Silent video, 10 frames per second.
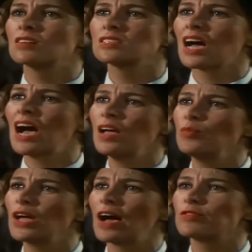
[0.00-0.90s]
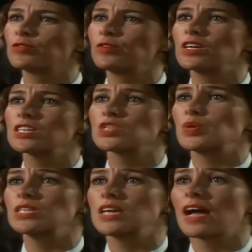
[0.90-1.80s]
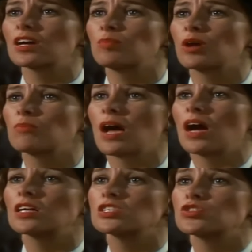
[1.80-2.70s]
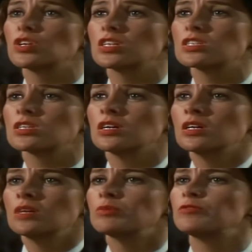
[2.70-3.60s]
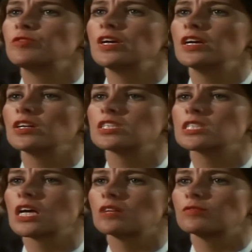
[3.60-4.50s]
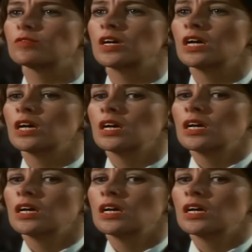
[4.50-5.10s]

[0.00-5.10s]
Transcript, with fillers: It's not time we have to fear, sweet yank upon my heartstrings, but fear itself.